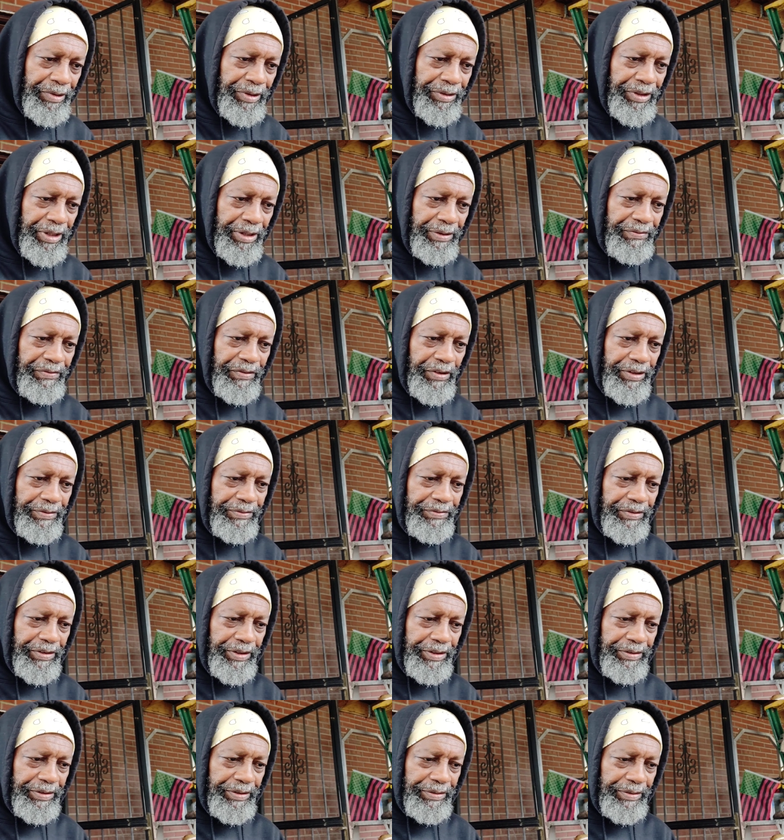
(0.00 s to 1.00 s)
10,
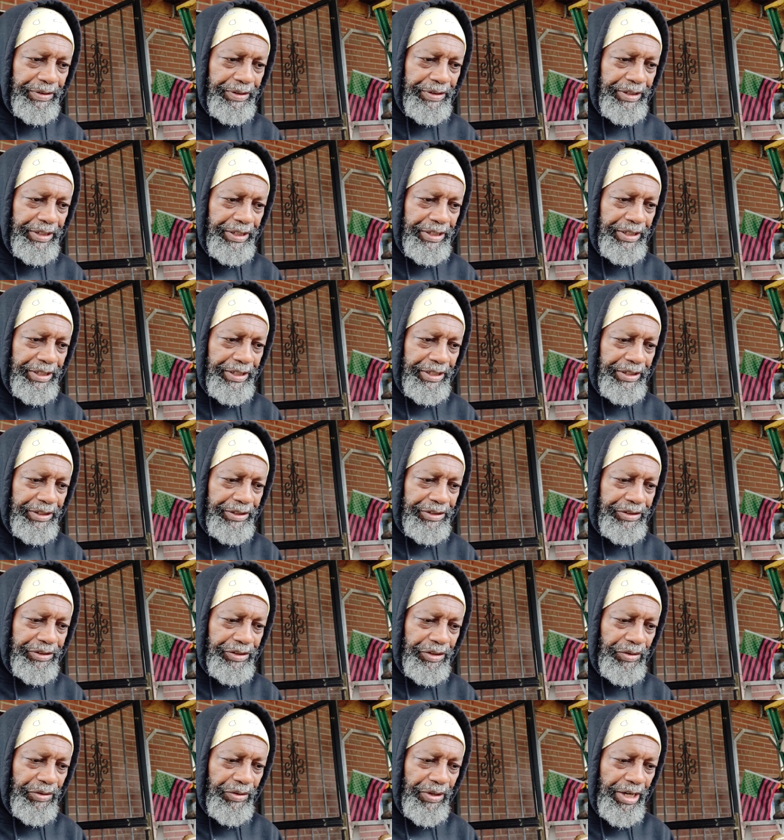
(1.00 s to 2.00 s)

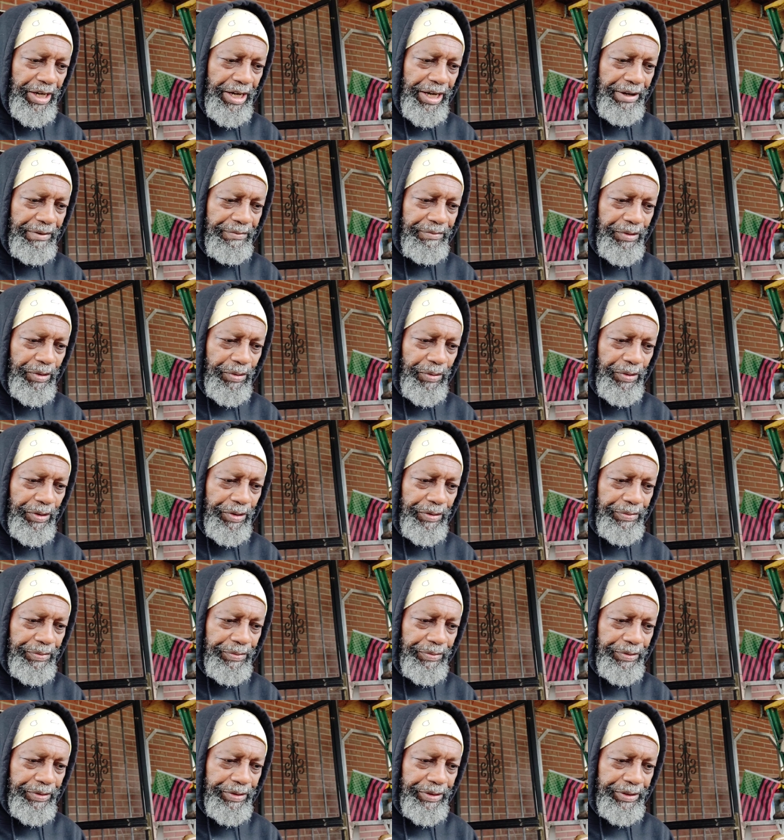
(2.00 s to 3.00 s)
so I wrote uh,
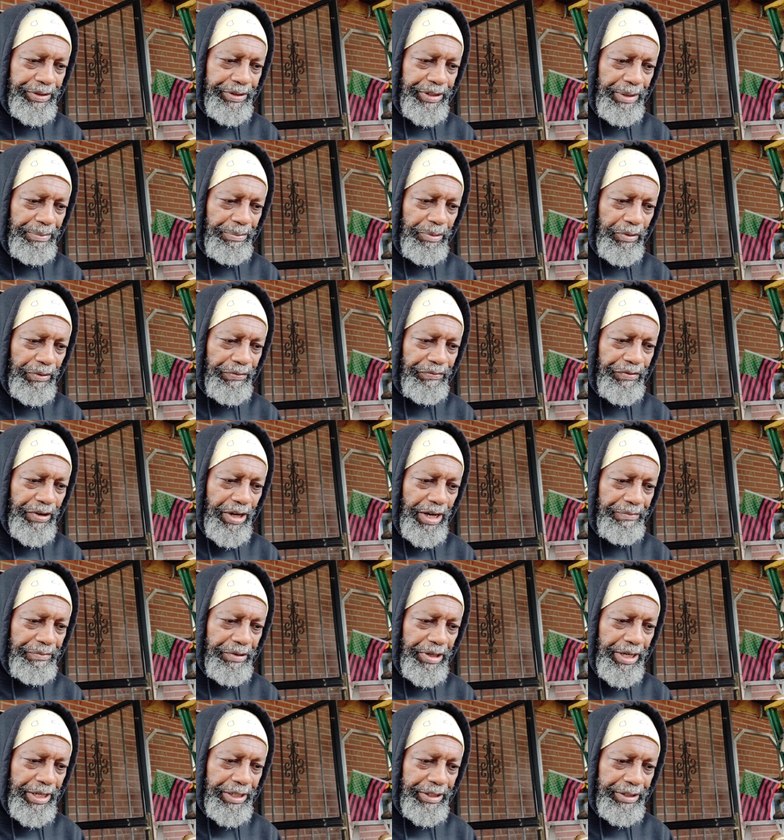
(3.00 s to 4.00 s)

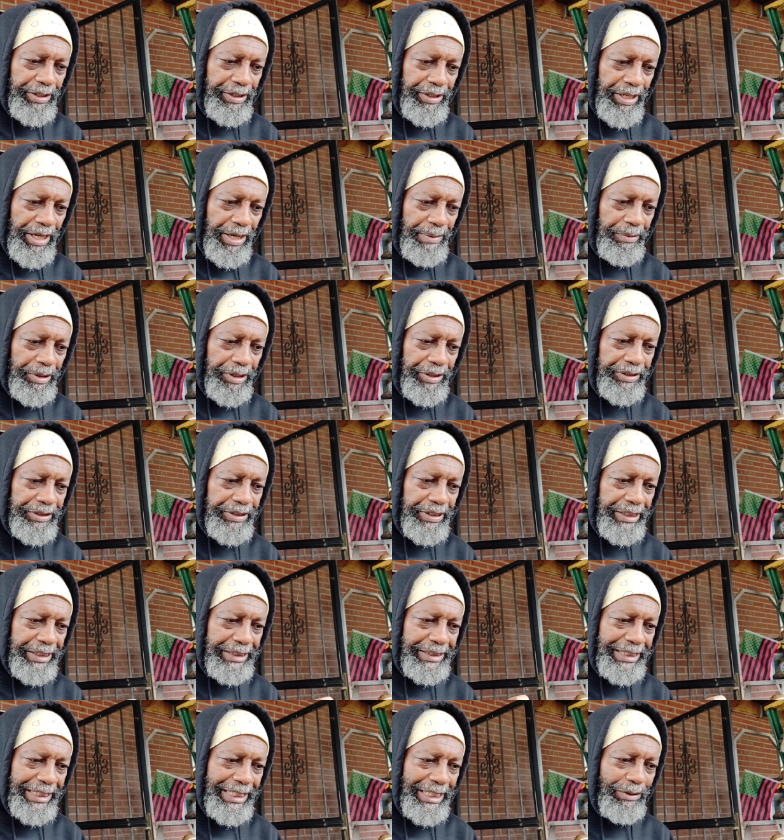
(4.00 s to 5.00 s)
10.59 kilometers
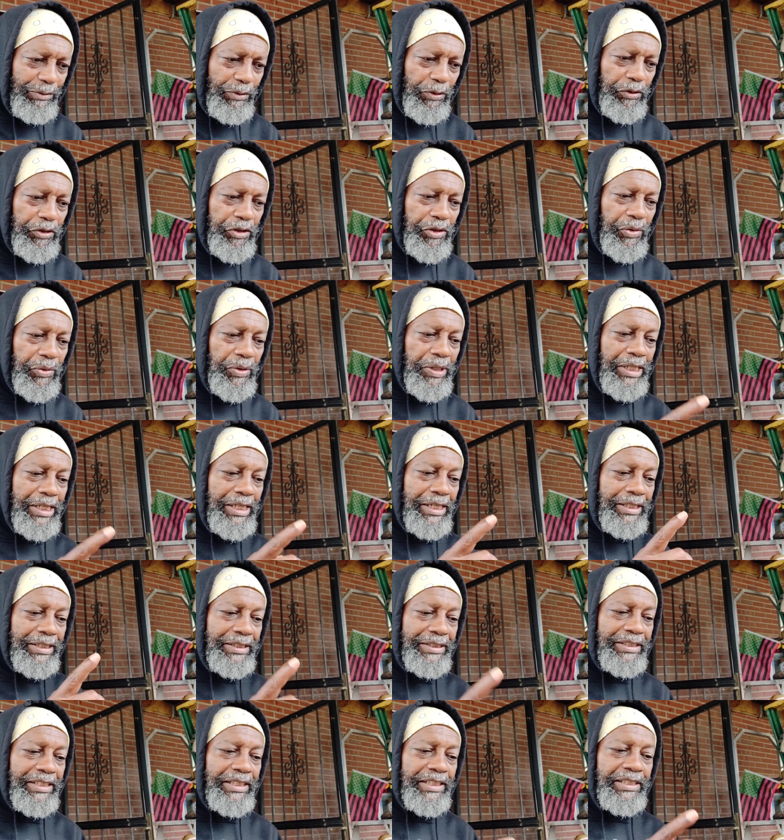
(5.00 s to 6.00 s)
is equal to
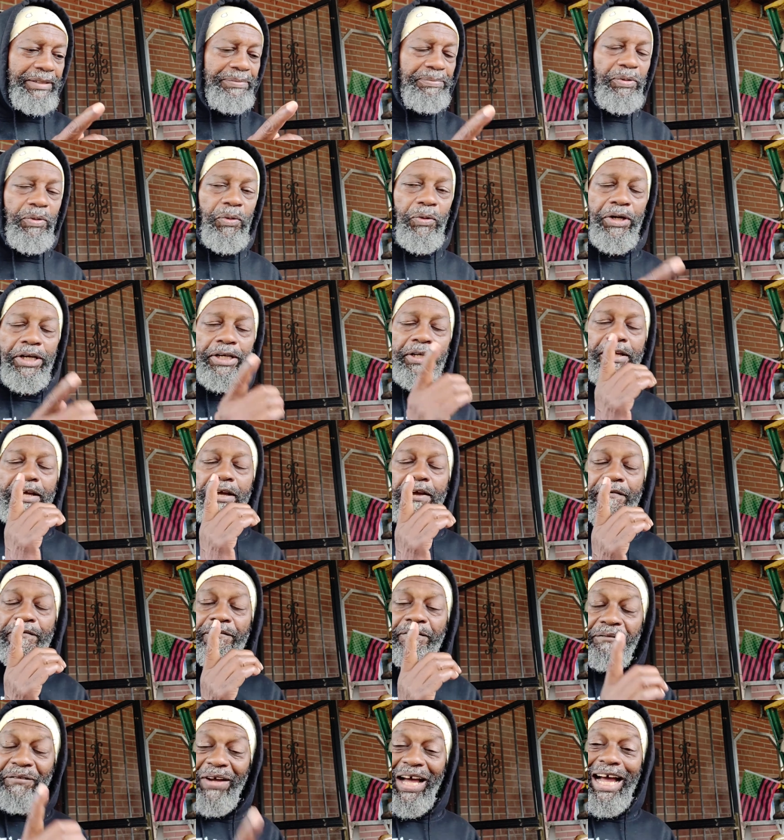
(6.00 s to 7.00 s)

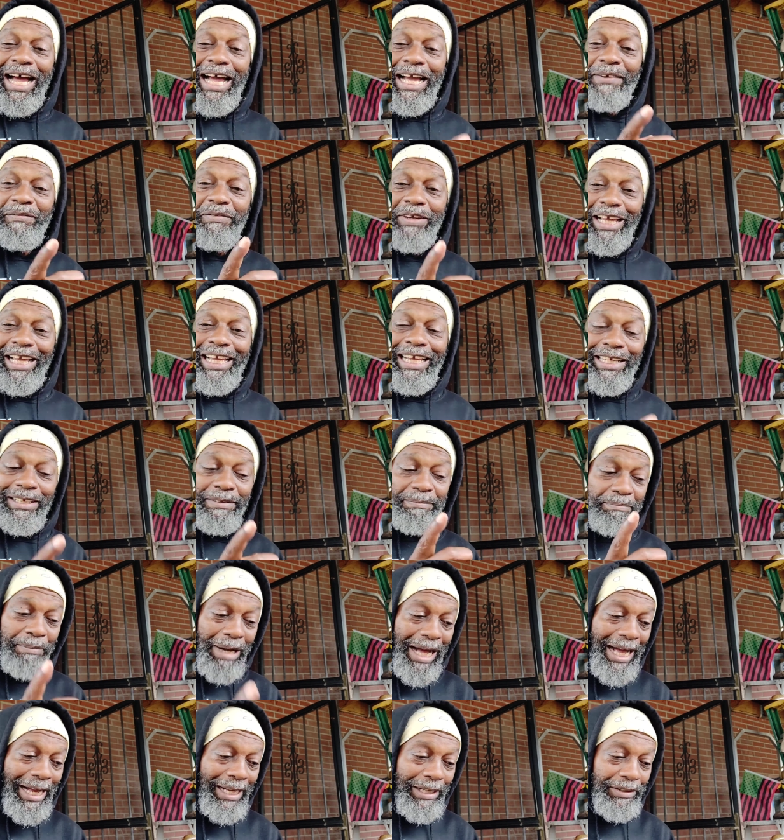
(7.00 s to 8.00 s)
6.58
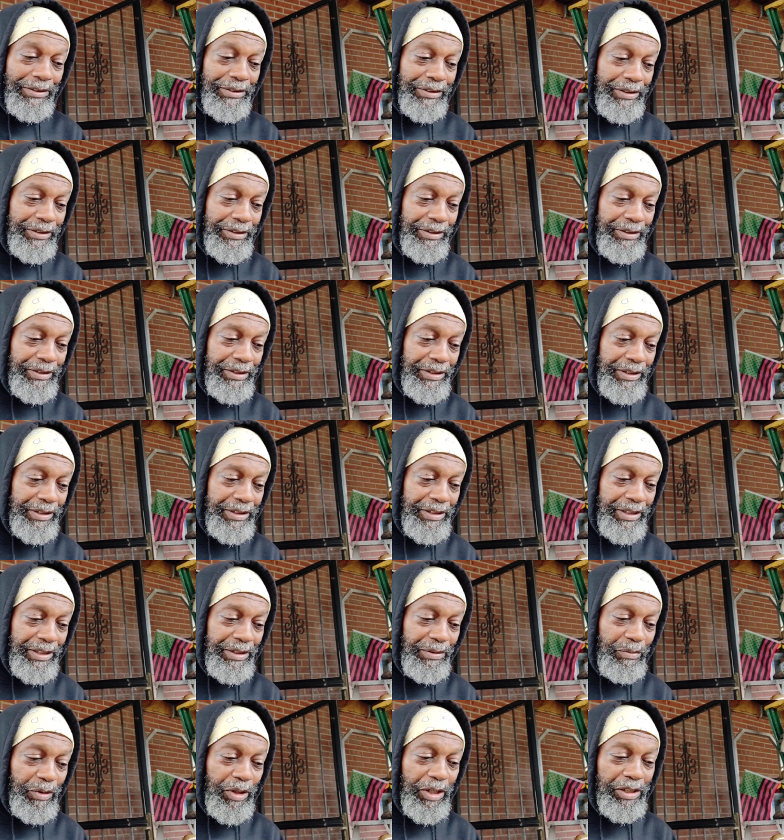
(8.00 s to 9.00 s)
miles.
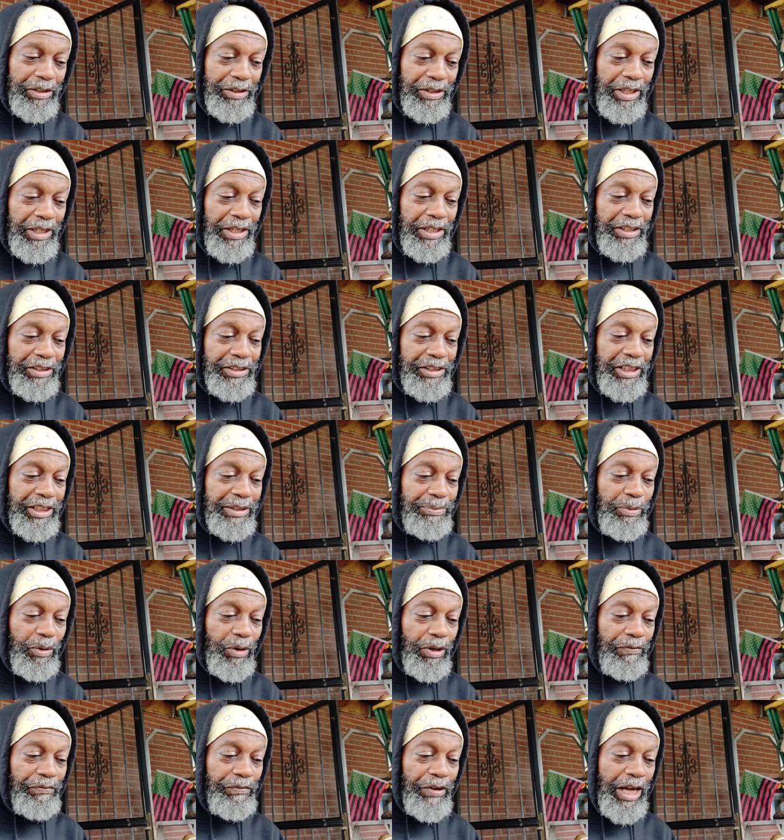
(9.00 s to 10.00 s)
Well, six
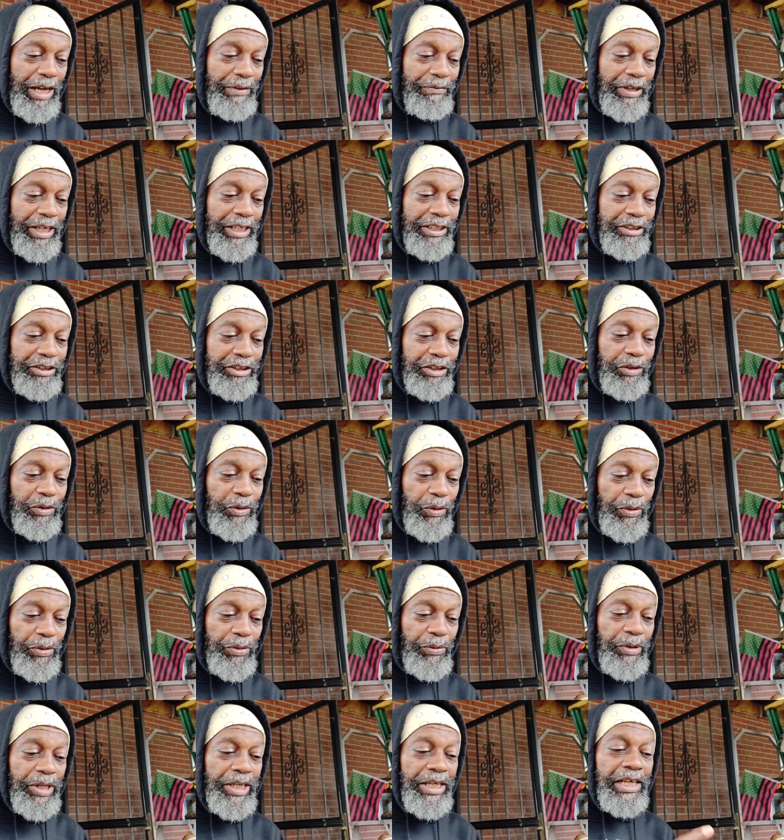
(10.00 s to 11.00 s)
point five eight zero
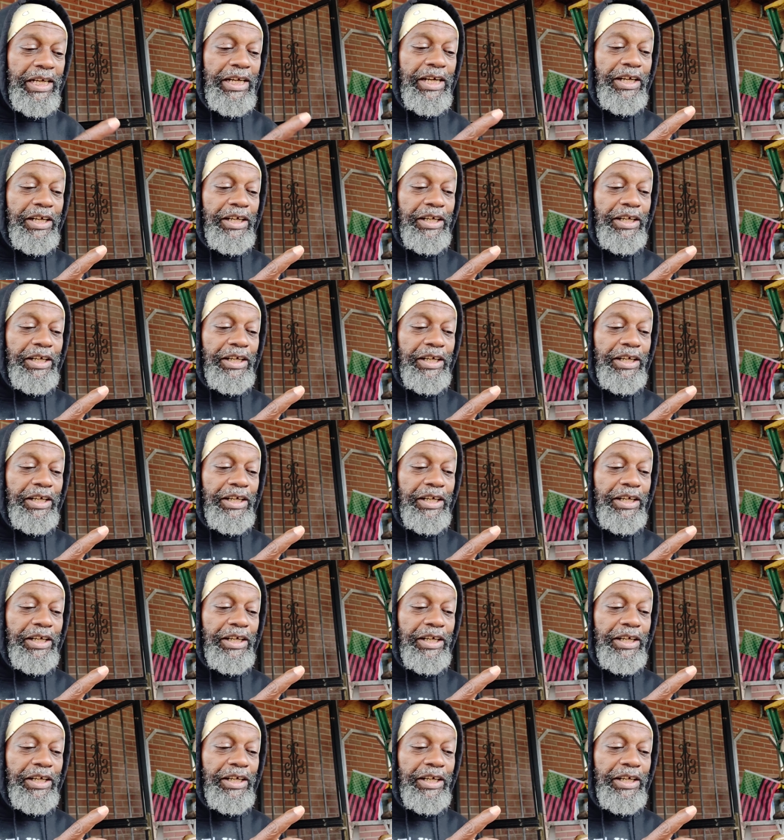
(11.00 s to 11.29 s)
three